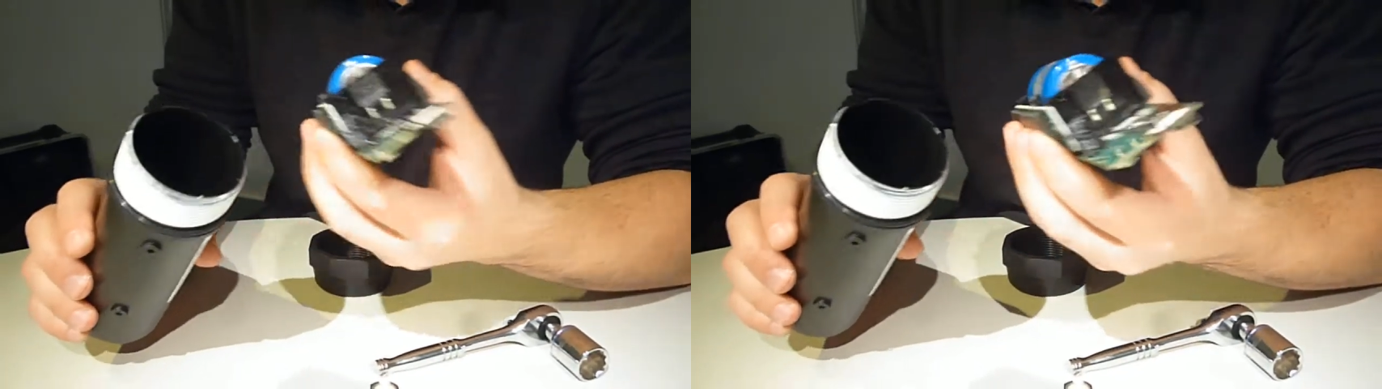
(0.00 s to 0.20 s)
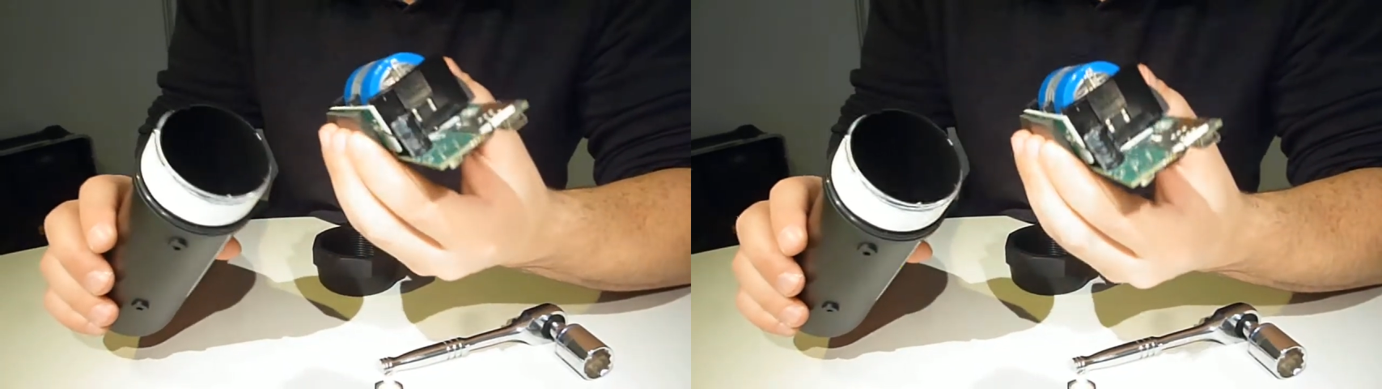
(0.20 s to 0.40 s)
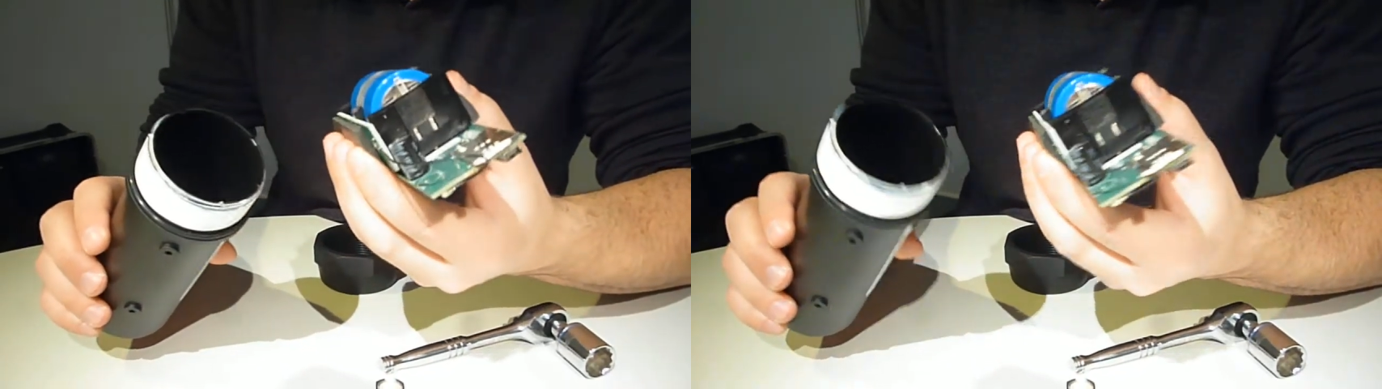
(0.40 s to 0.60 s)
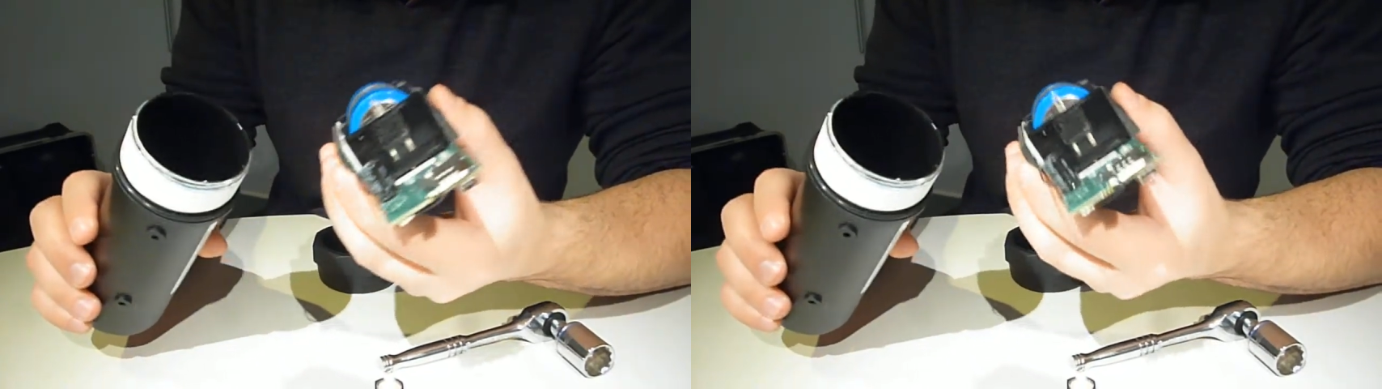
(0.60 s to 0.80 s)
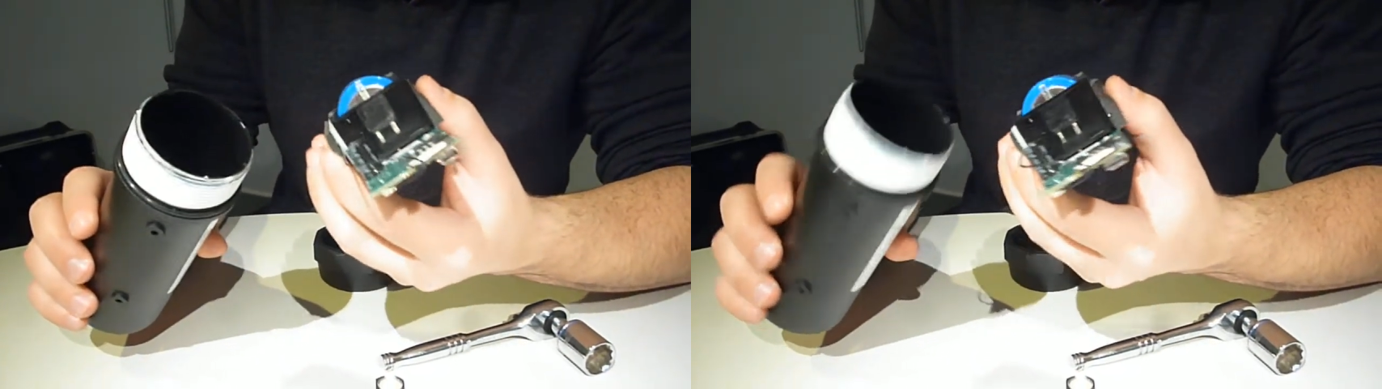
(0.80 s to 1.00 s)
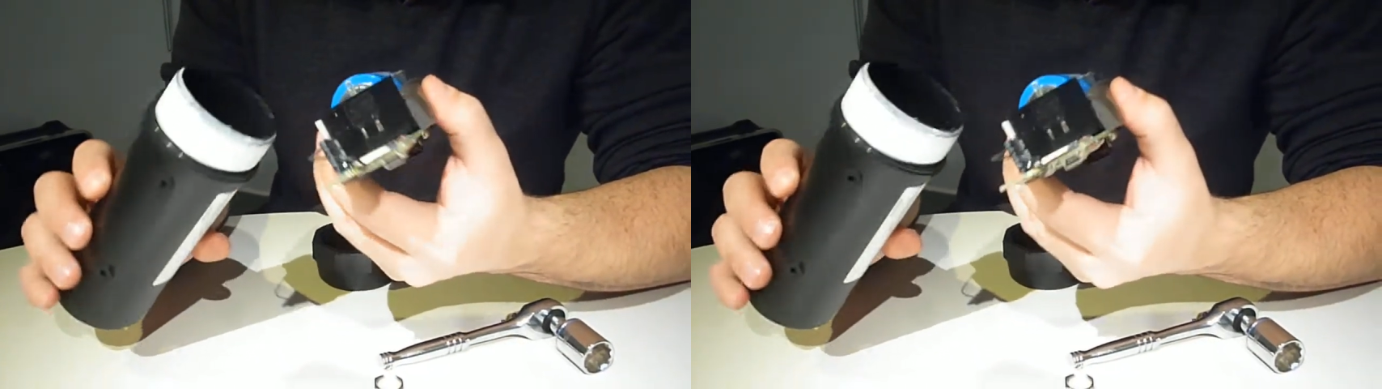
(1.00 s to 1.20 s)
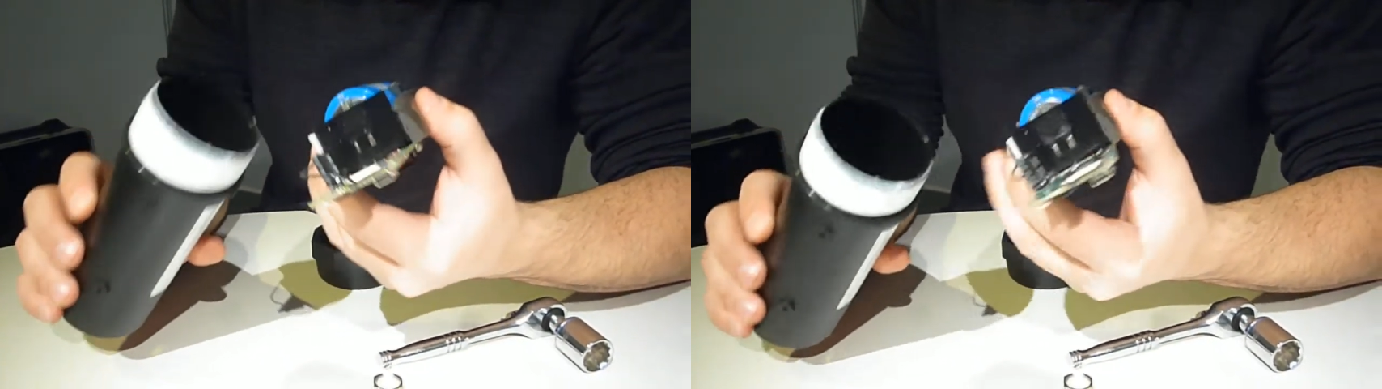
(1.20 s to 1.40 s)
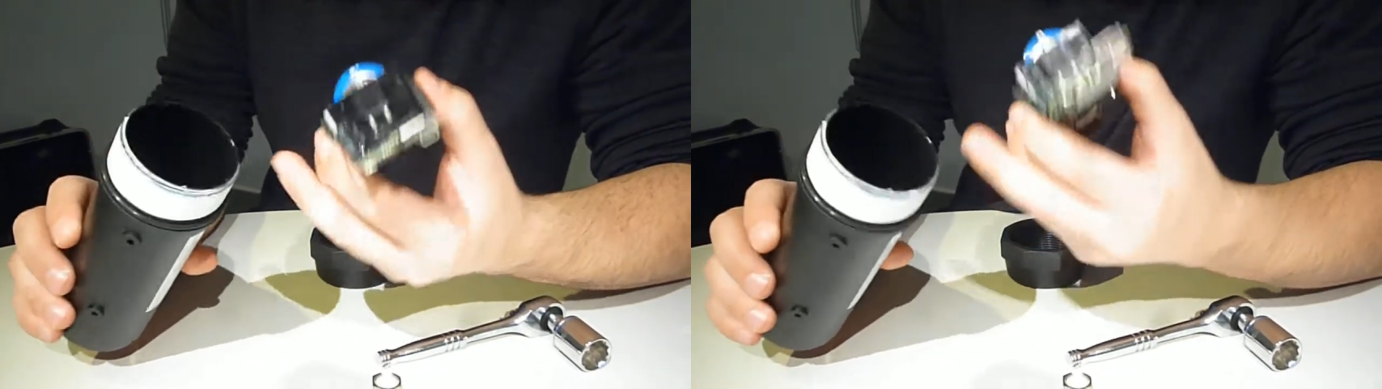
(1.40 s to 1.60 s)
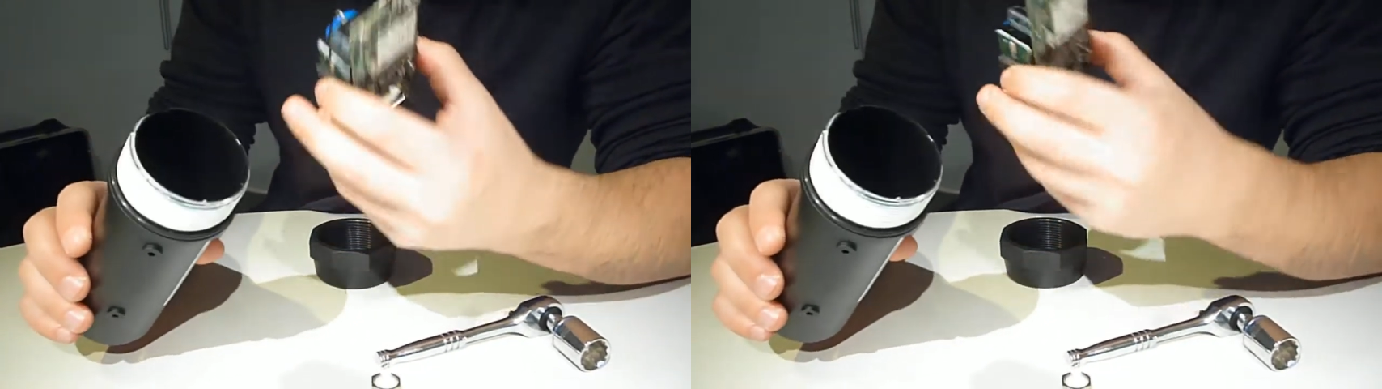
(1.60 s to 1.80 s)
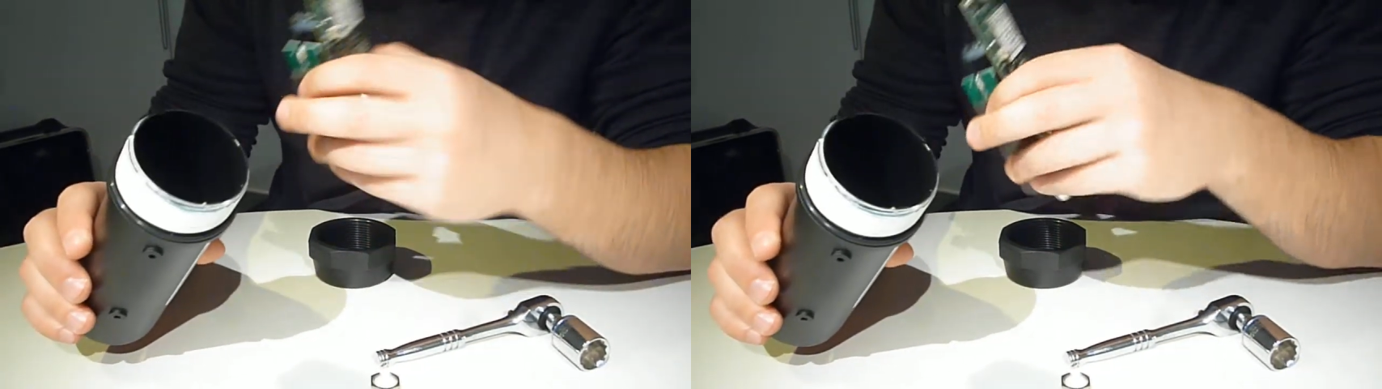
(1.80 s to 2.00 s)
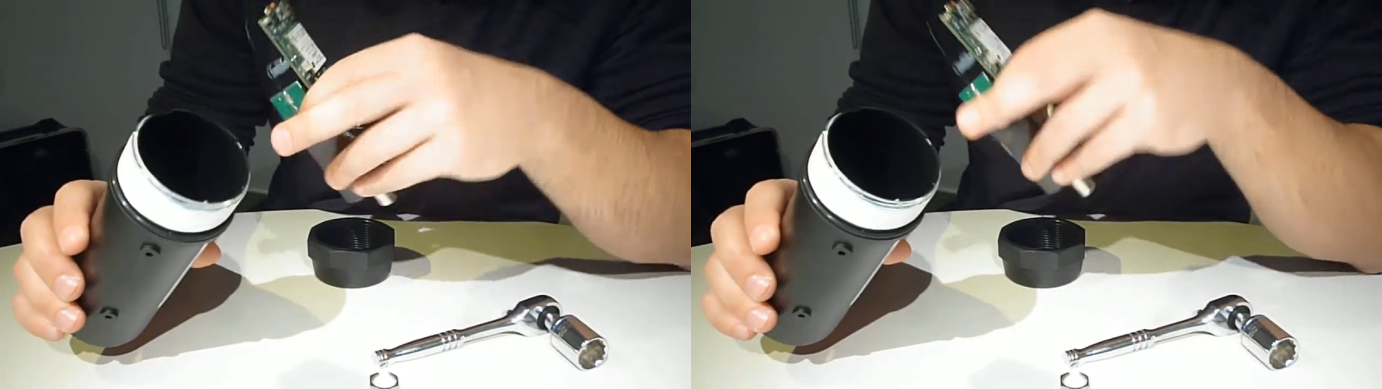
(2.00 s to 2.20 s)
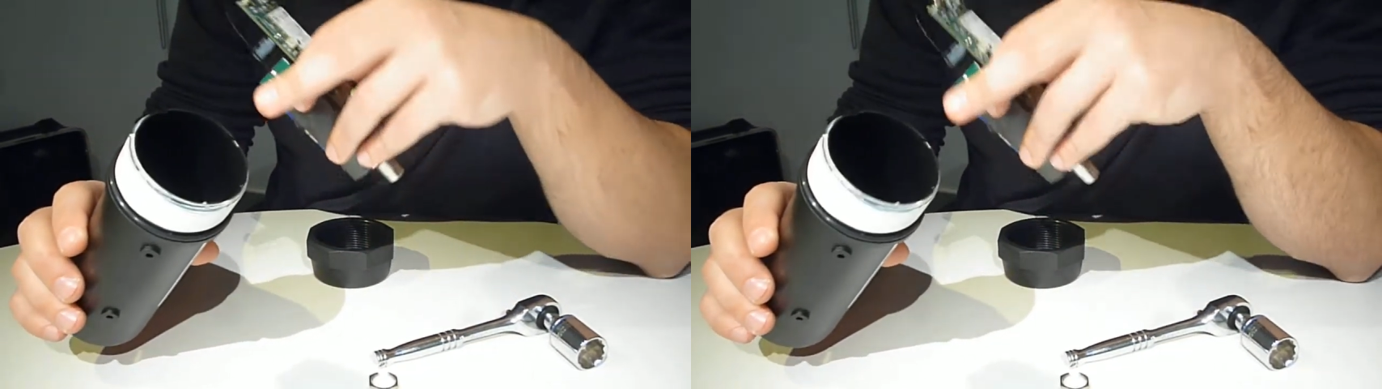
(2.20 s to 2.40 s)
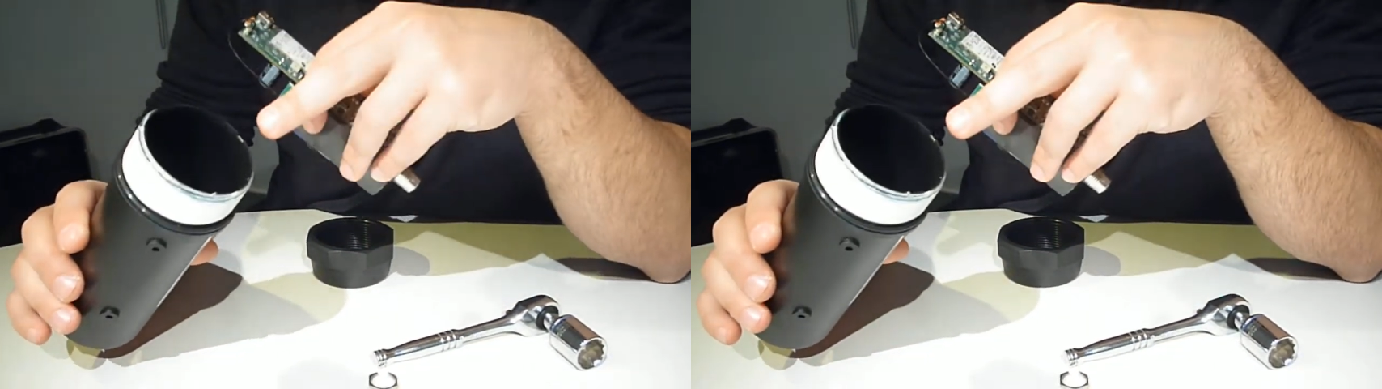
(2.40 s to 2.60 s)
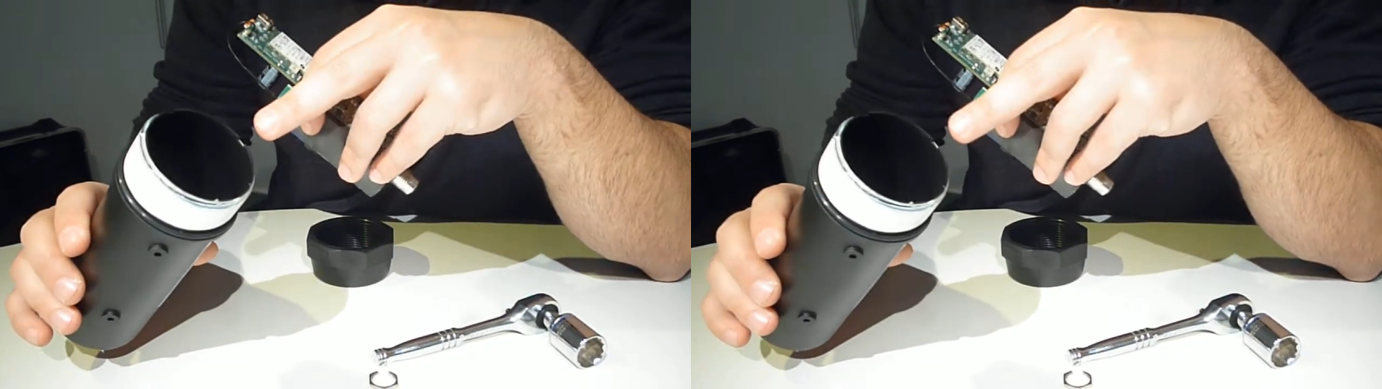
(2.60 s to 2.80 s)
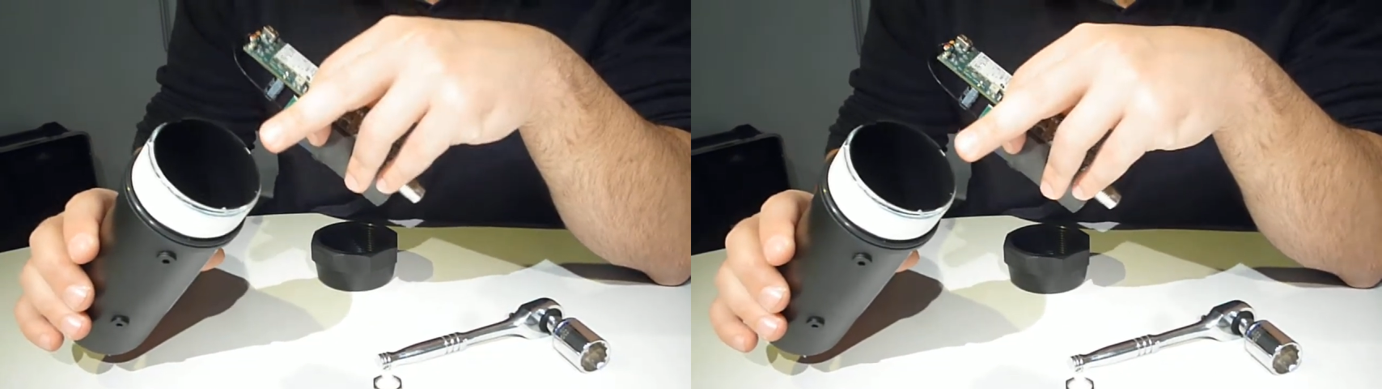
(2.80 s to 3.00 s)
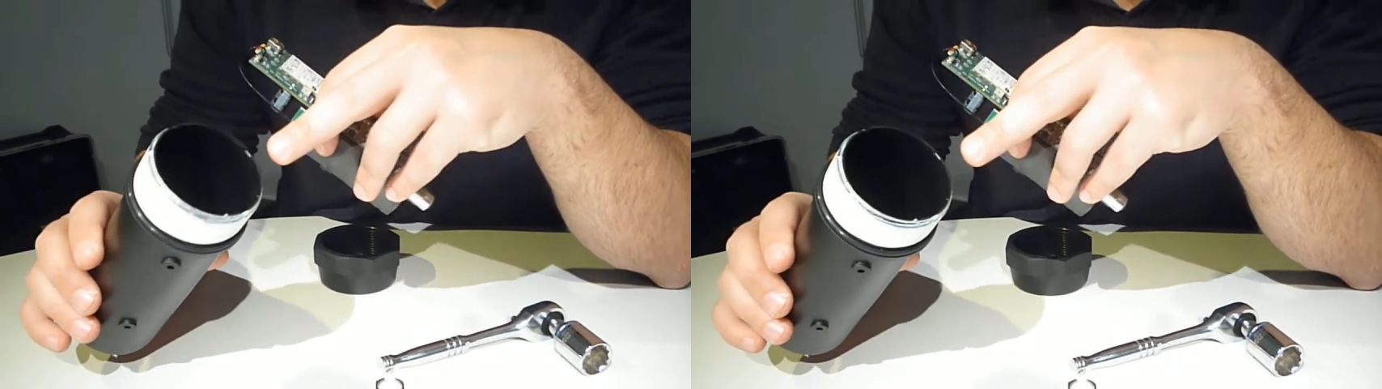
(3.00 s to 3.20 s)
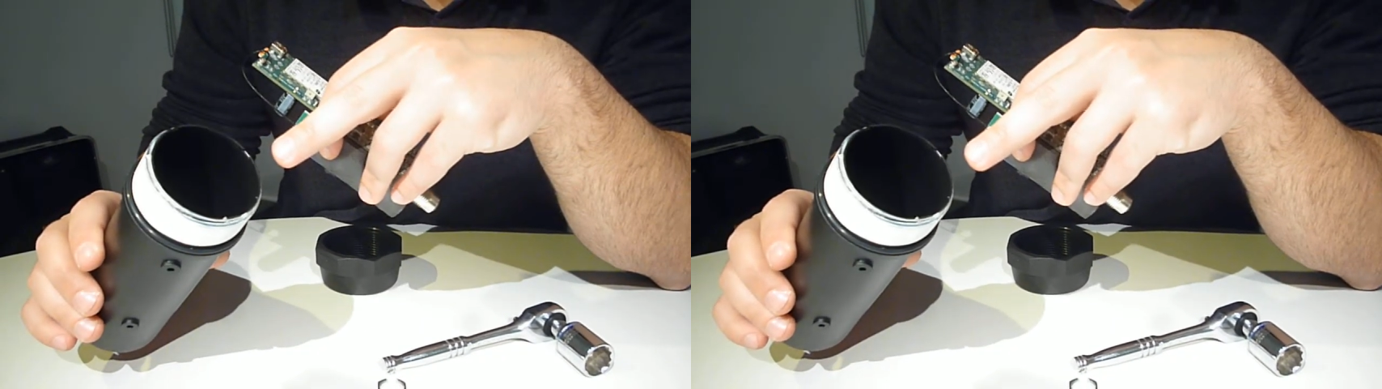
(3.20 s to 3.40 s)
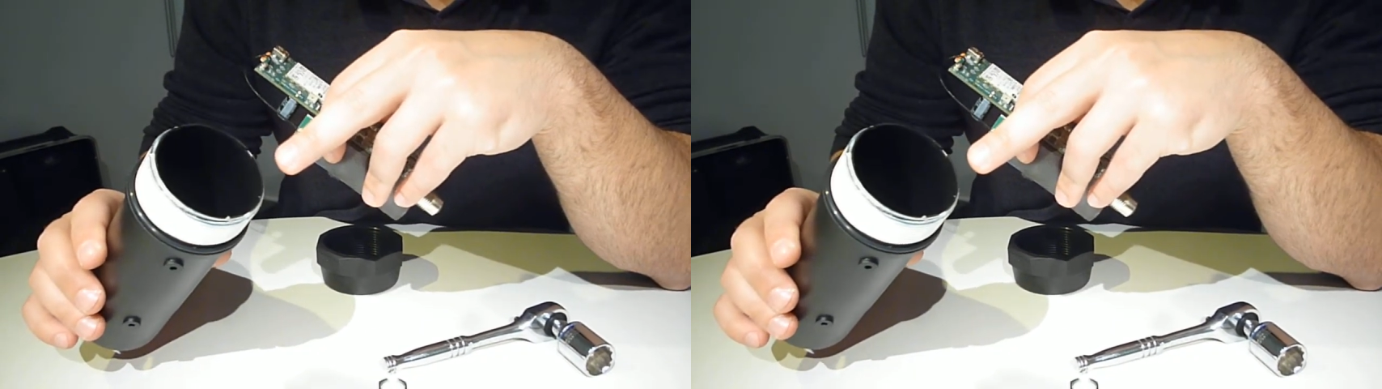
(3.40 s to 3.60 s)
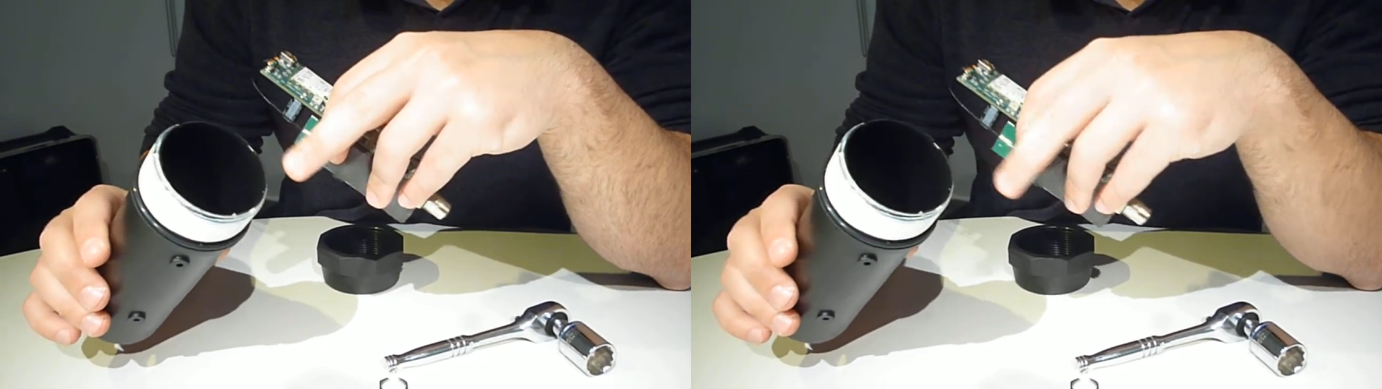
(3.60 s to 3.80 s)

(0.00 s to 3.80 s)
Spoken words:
[unreadable: no face in view]